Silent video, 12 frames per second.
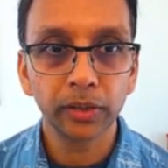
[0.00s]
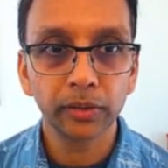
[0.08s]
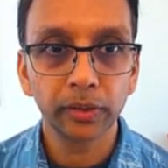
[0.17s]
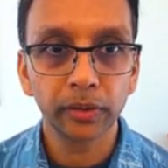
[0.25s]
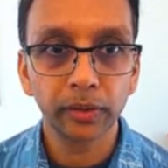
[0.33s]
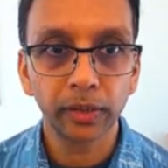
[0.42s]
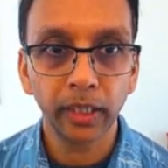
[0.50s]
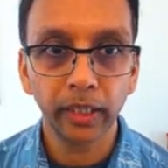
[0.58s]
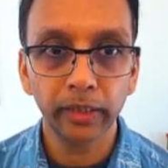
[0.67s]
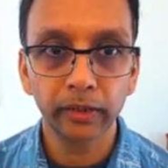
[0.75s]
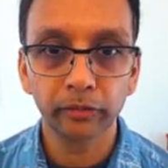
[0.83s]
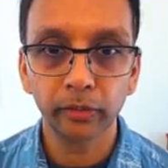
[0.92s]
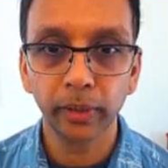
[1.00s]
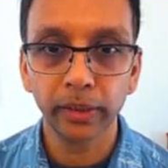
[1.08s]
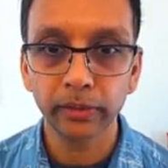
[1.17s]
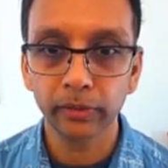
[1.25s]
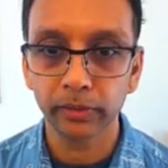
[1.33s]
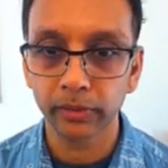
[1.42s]
are the kind of
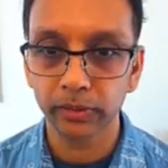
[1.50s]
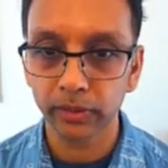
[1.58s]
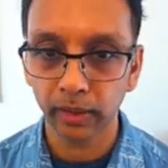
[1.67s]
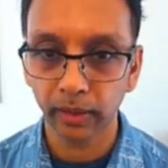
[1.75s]
questions.